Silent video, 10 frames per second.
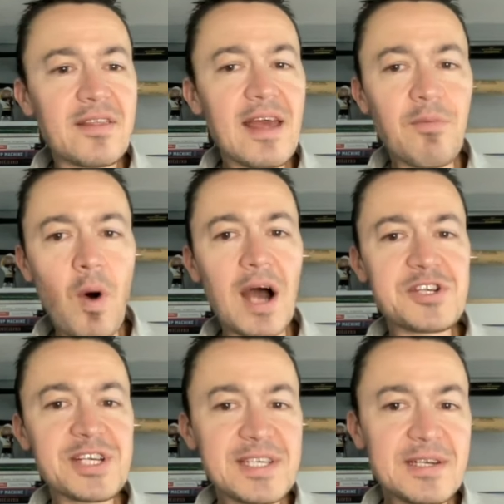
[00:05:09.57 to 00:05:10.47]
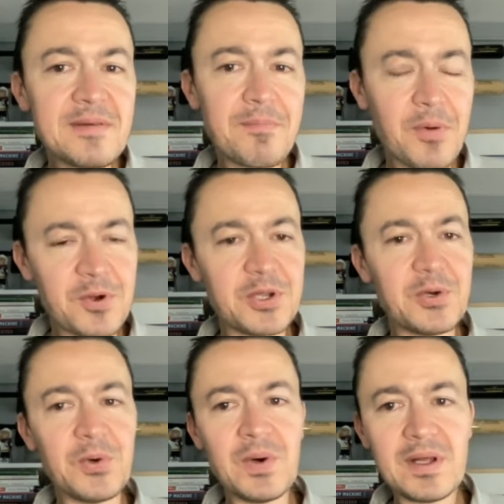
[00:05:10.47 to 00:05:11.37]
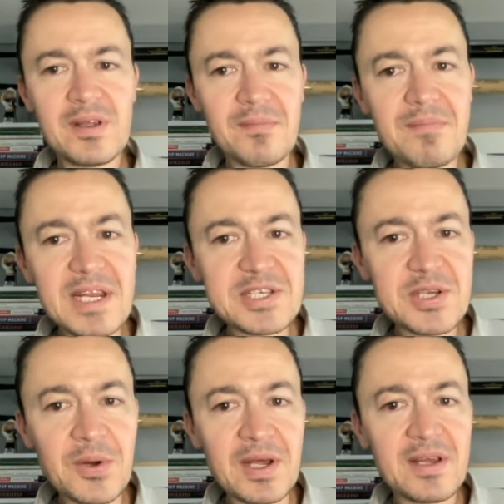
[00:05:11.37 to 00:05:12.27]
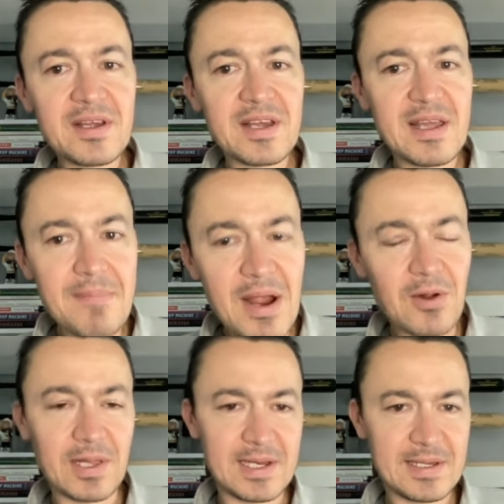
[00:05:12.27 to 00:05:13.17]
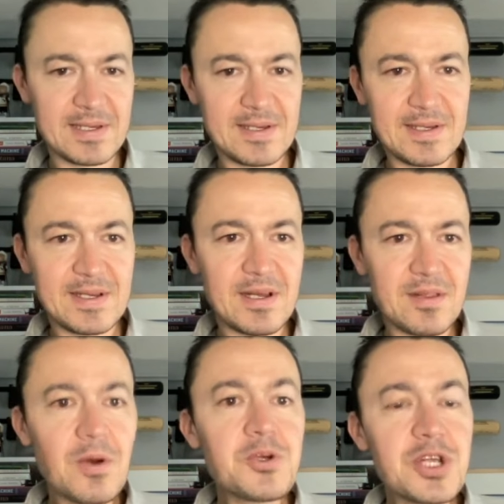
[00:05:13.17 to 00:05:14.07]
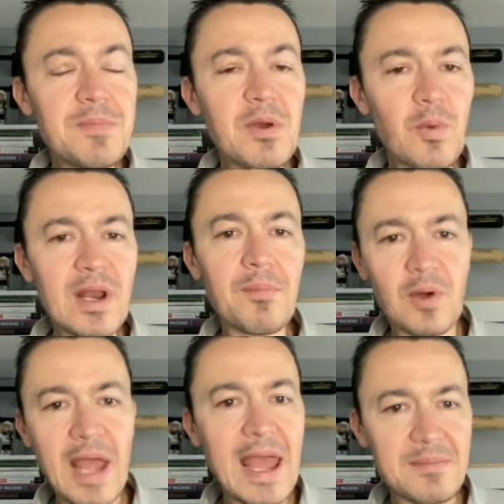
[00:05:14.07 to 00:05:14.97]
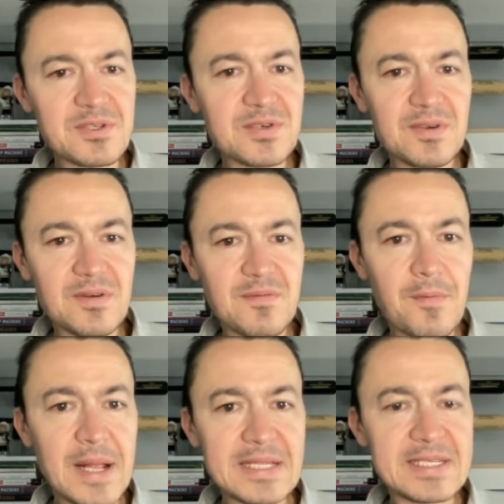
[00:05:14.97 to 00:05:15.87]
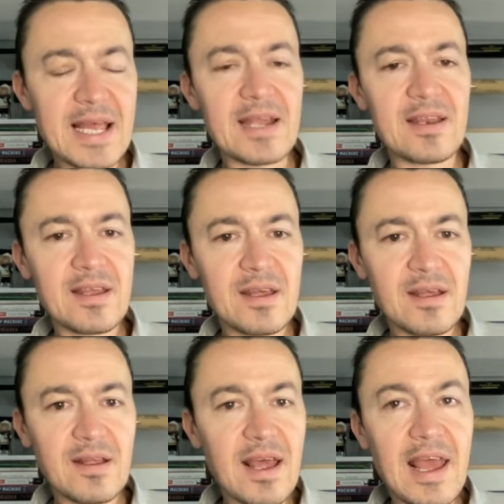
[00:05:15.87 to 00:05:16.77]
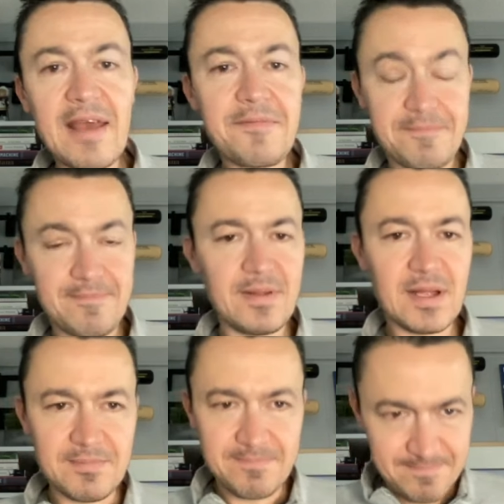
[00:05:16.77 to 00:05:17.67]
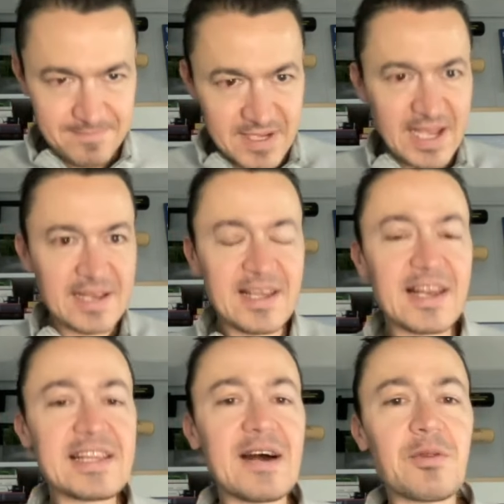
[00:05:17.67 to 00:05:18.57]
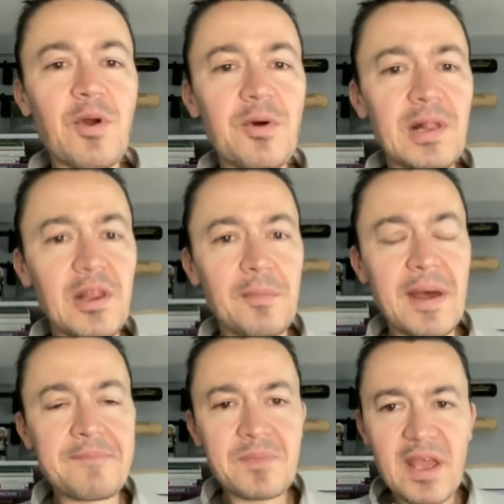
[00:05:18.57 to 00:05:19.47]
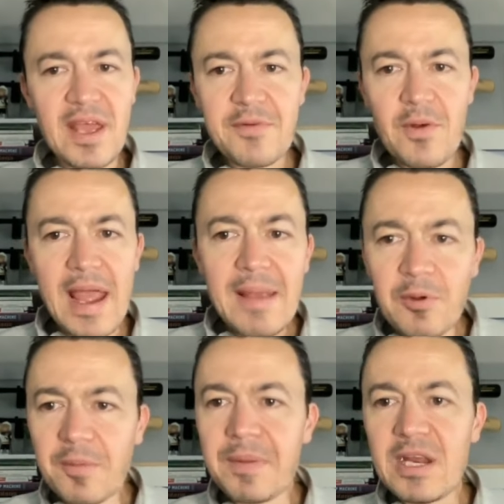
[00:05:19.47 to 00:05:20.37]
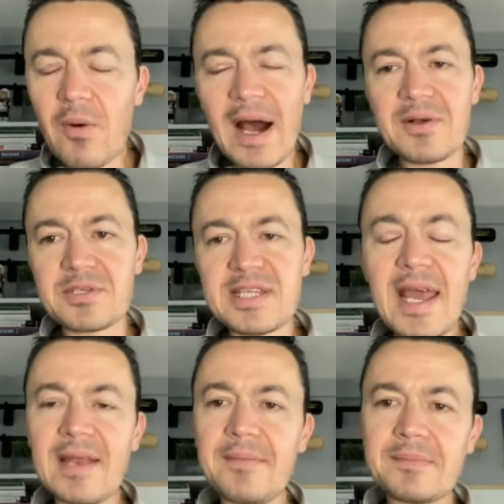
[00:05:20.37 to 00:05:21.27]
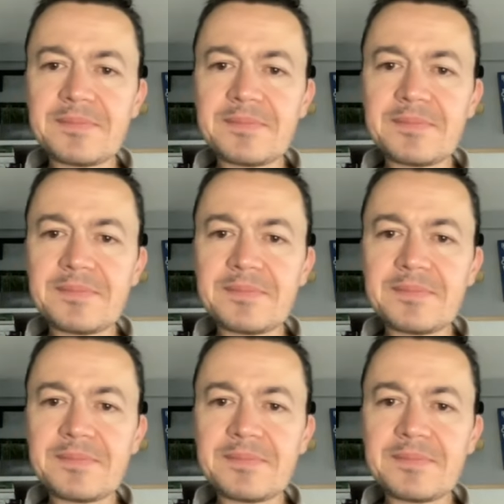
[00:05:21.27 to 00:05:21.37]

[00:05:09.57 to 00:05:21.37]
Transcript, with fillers: they have Washington, Purdue, Minnesota, and Maryland. Those should be winnable games for Penn State. If, again, getting down the road a little bit, if you're able to beat Ohio State,